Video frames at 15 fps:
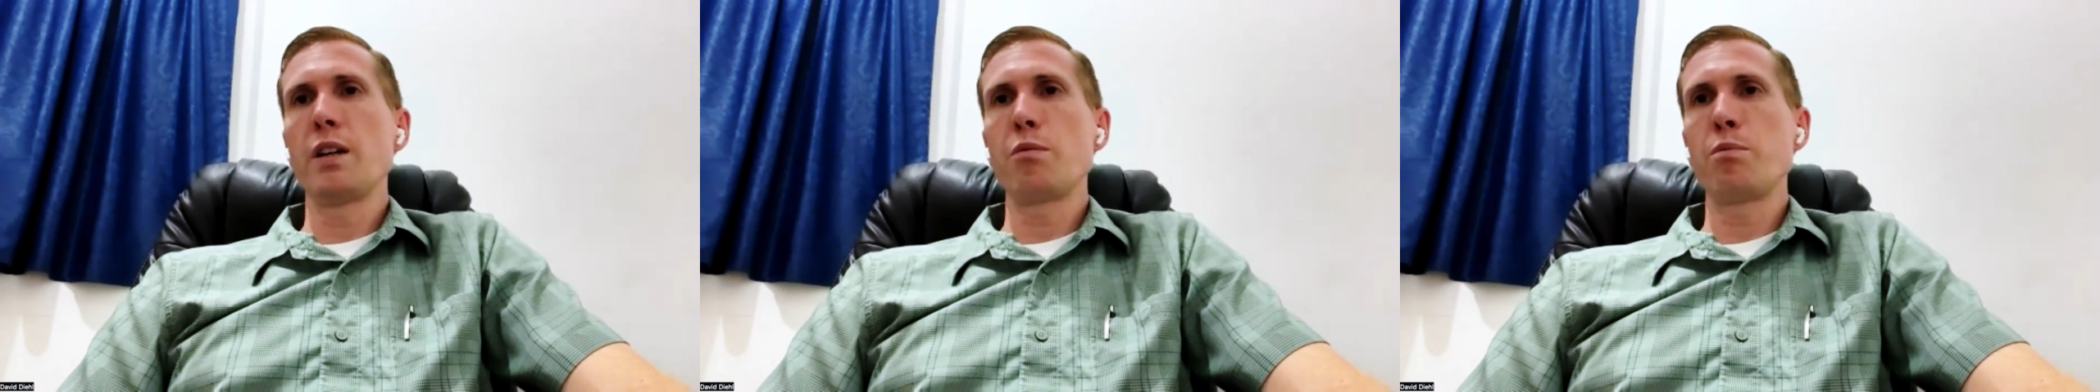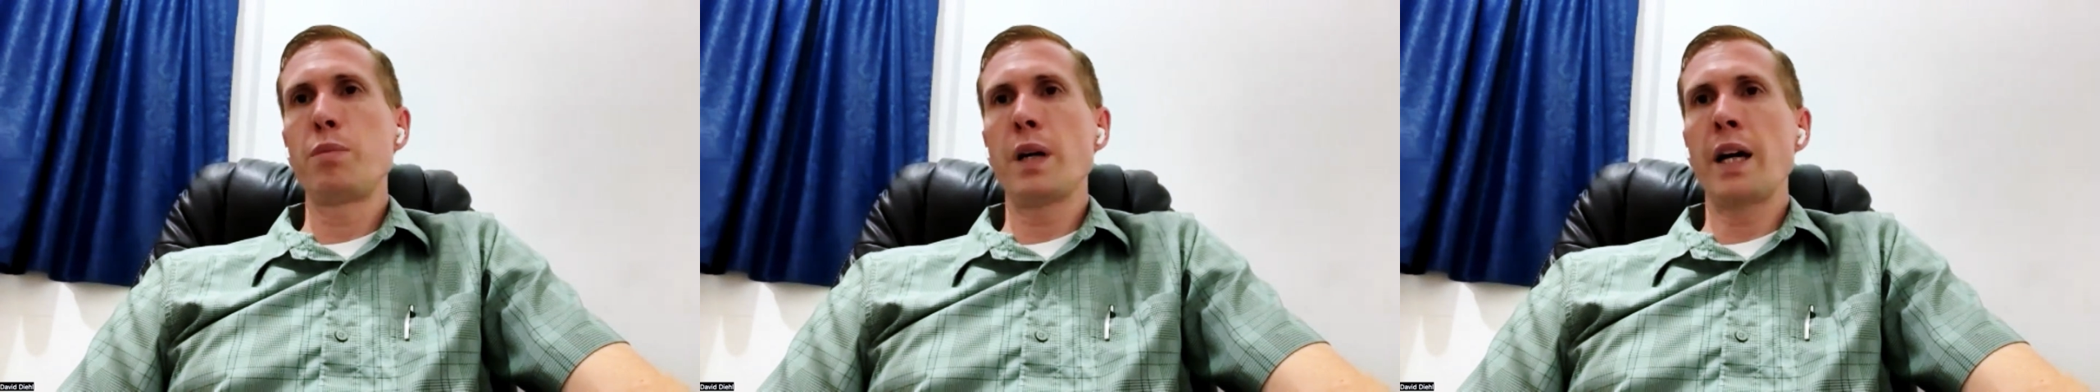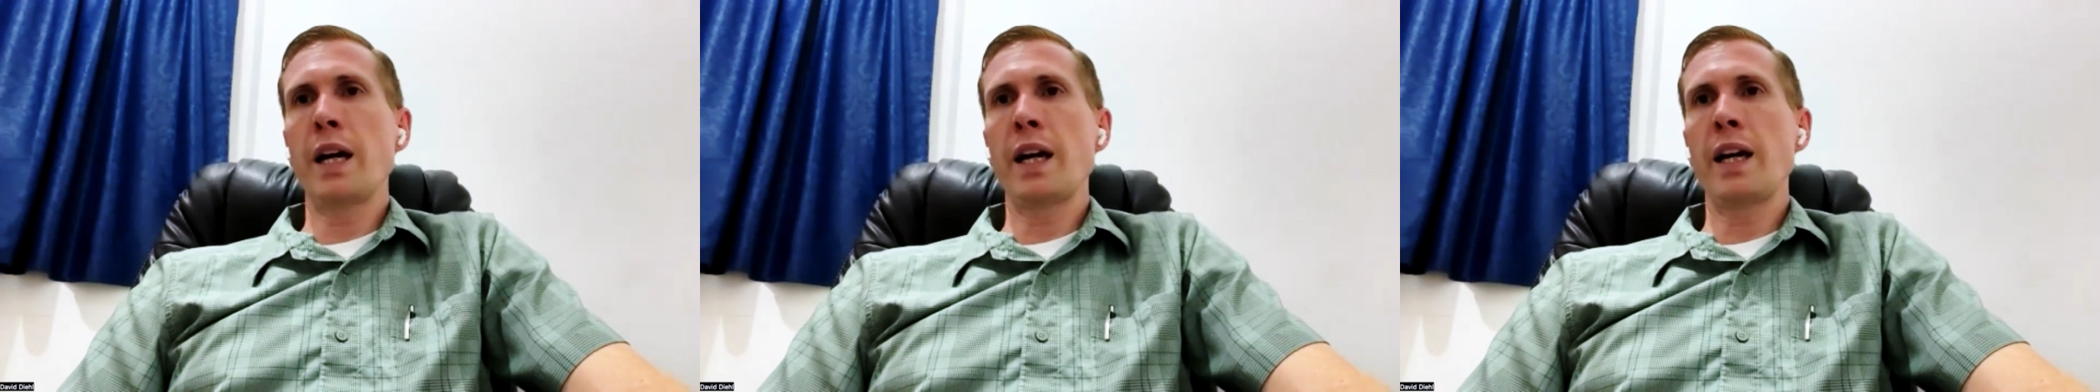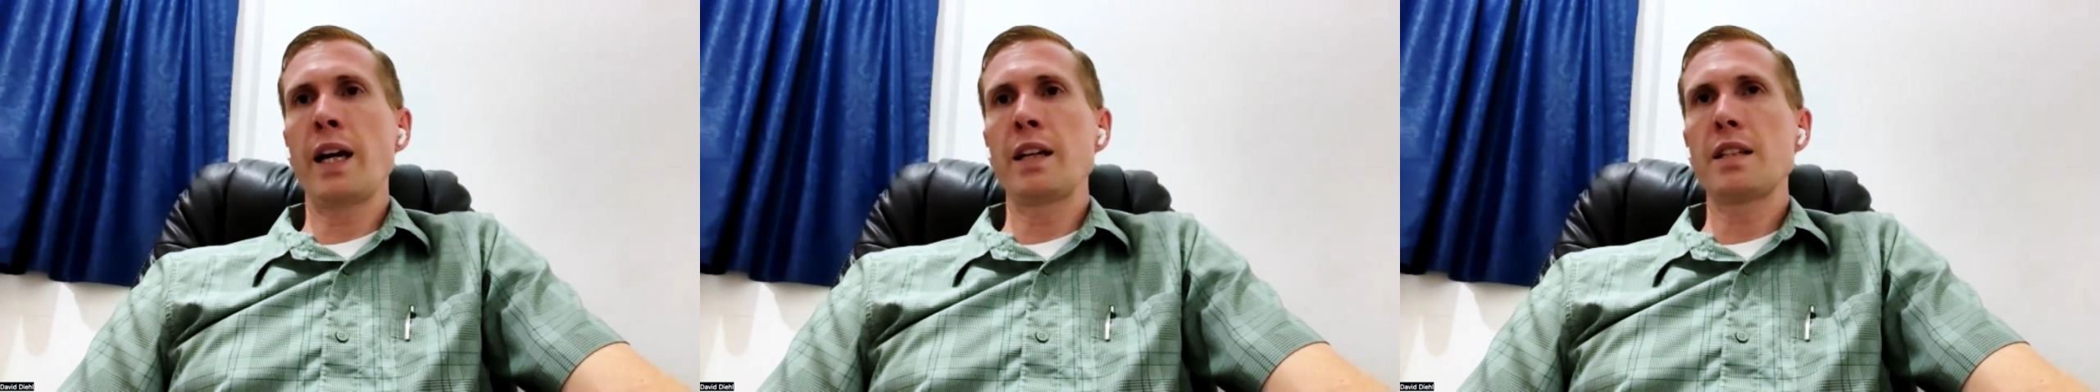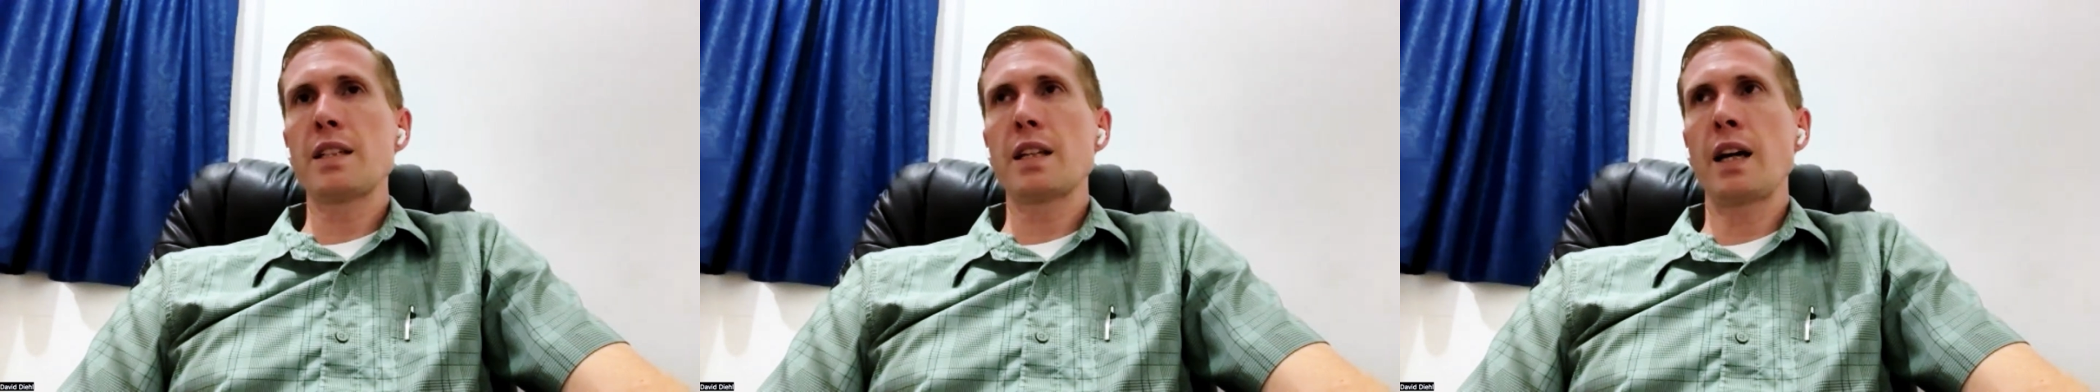
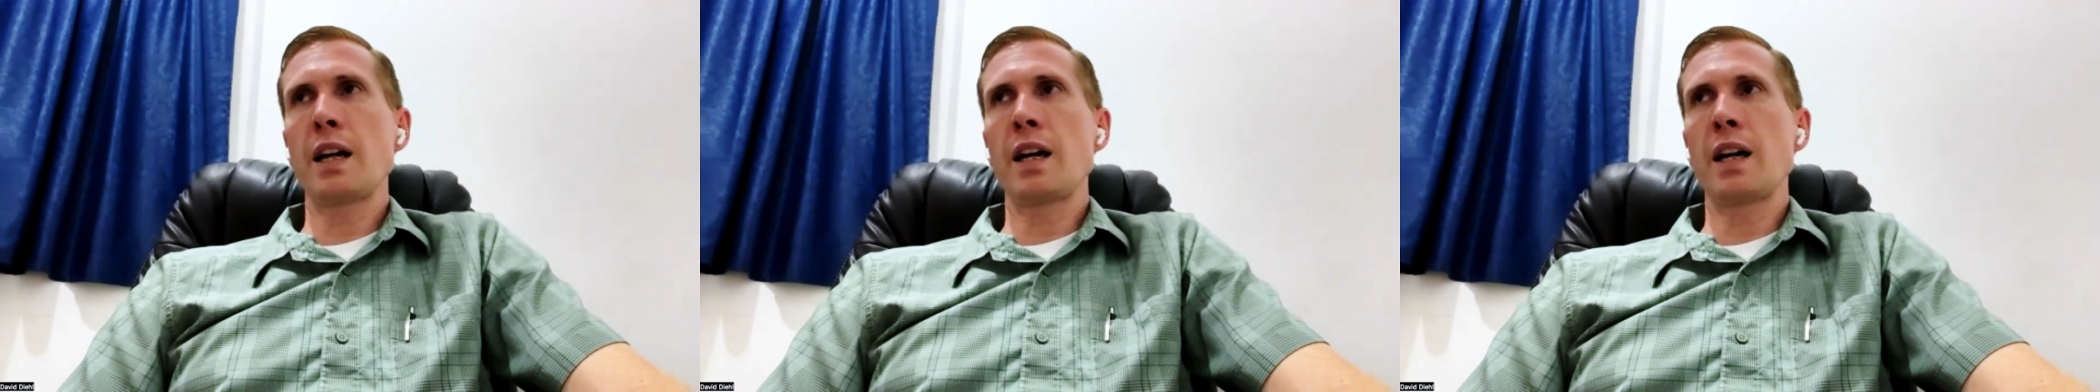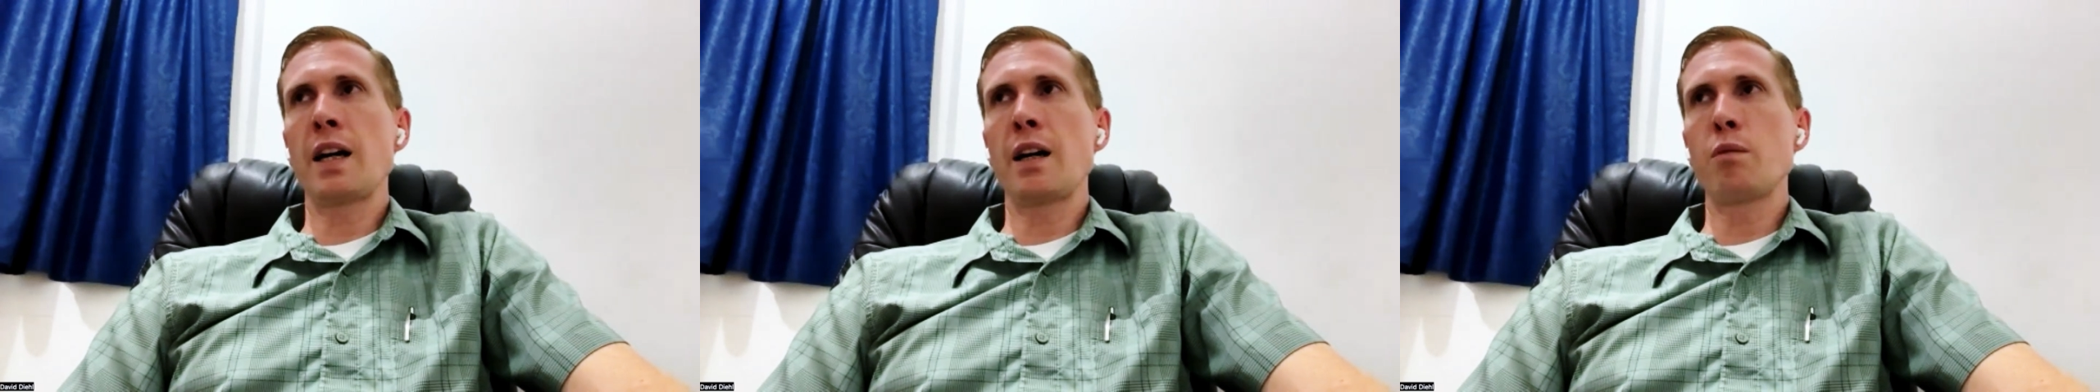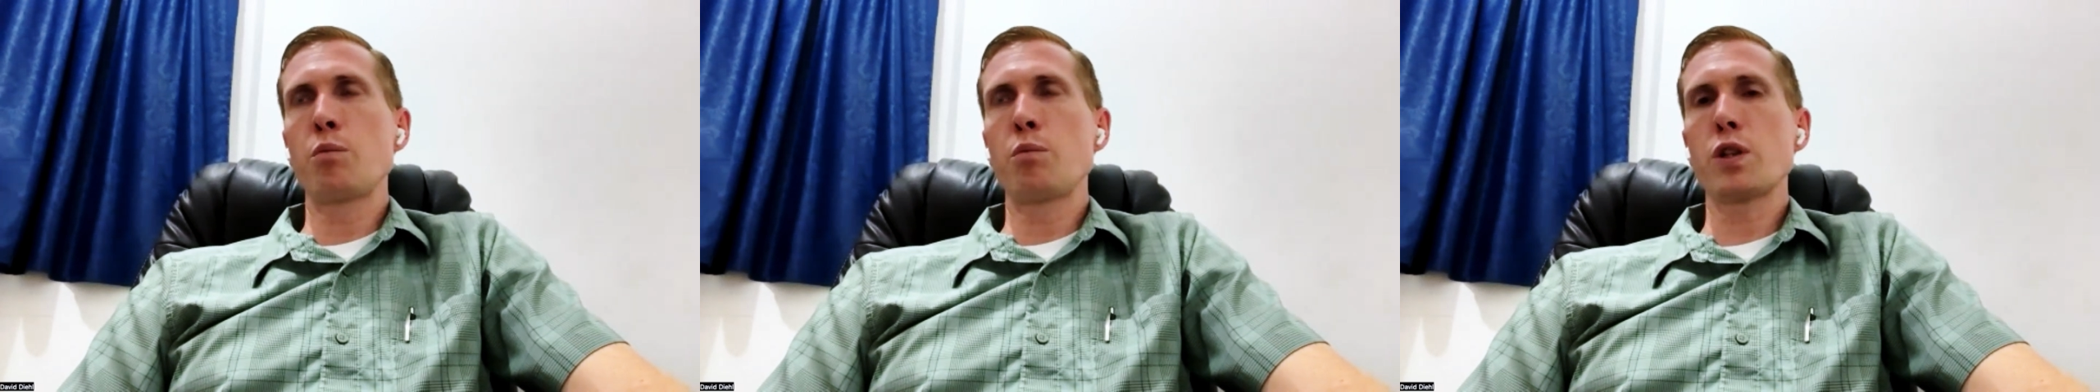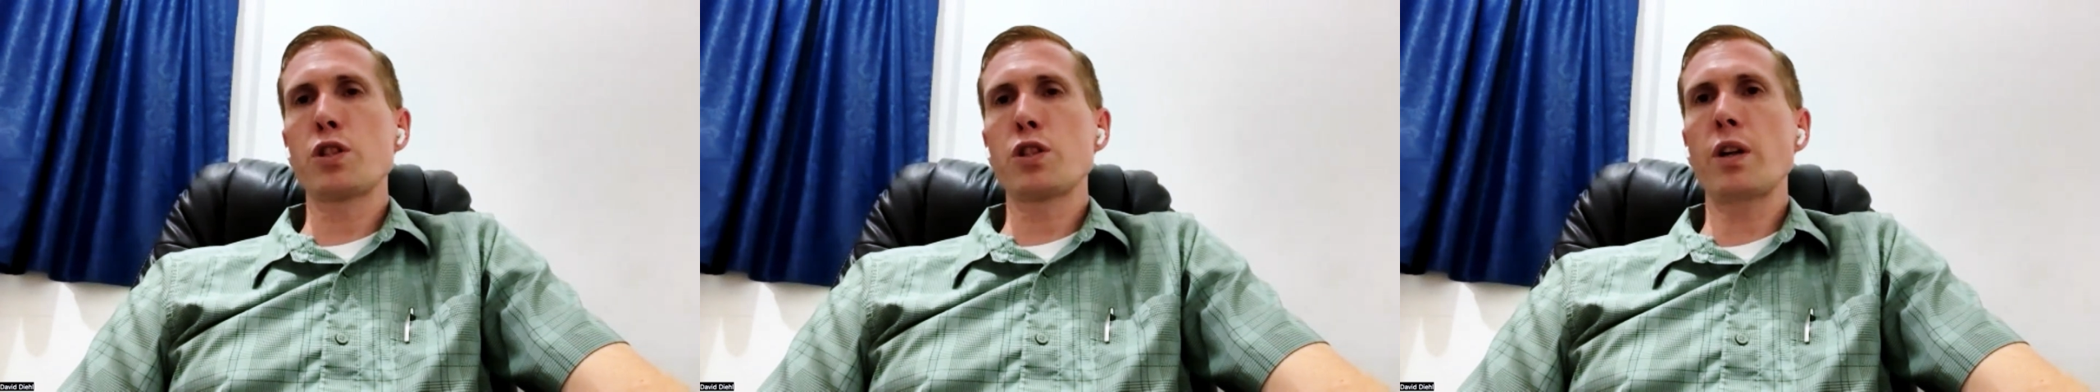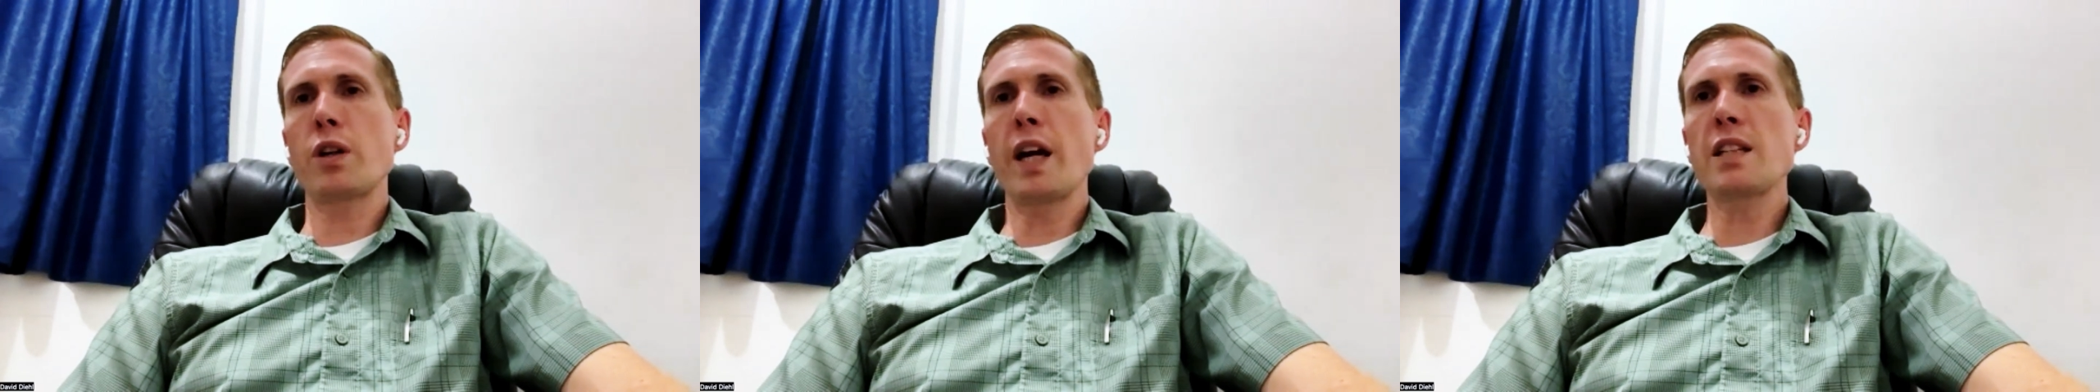but we're
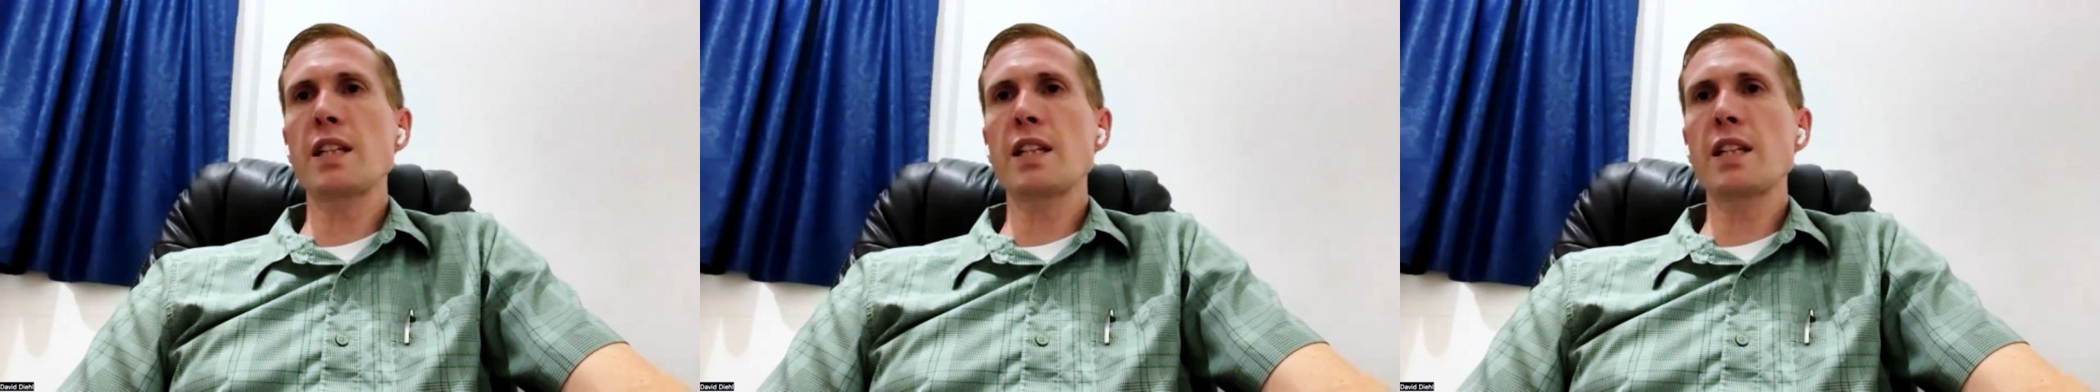trying